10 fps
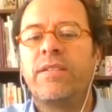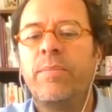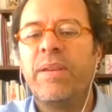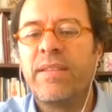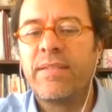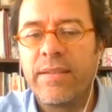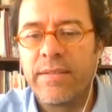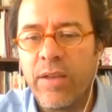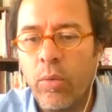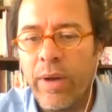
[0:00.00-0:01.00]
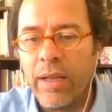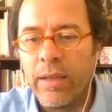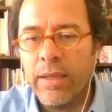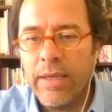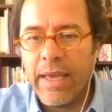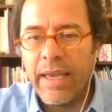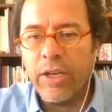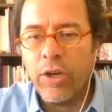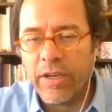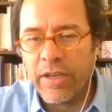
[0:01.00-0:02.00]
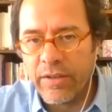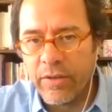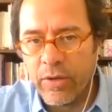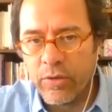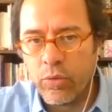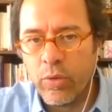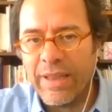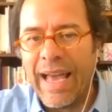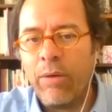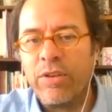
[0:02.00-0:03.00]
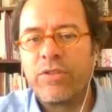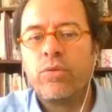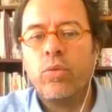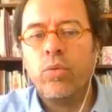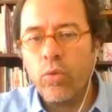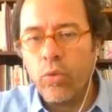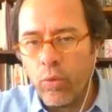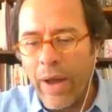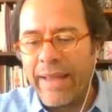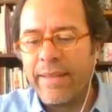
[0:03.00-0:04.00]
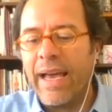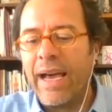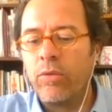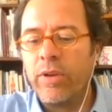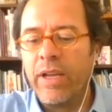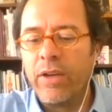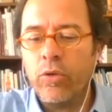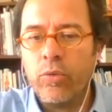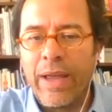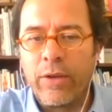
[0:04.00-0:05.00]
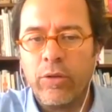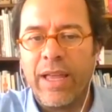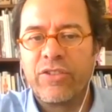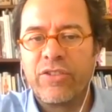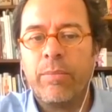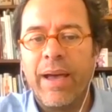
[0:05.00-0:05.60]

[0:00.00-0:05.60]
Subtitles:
businesses so well in order to allow us to write down a good regulation.